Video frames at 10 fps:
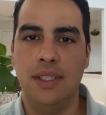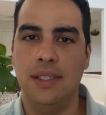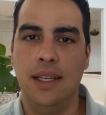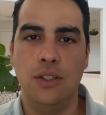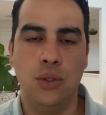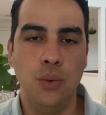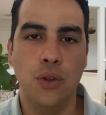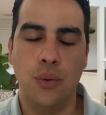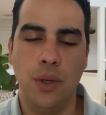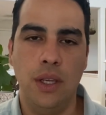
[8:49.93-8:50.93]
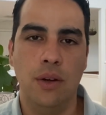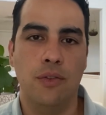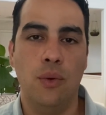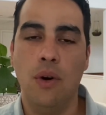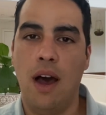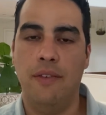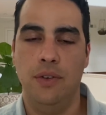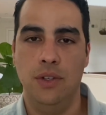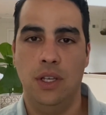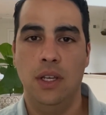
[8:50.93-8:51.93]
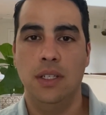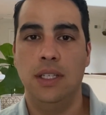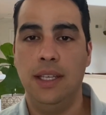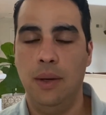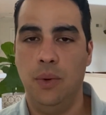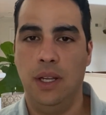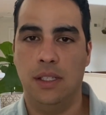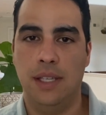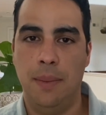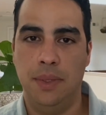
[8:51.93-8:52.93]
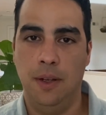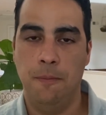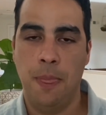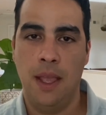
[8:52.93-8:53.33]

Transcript: to send two or three or four offers to get one accepted.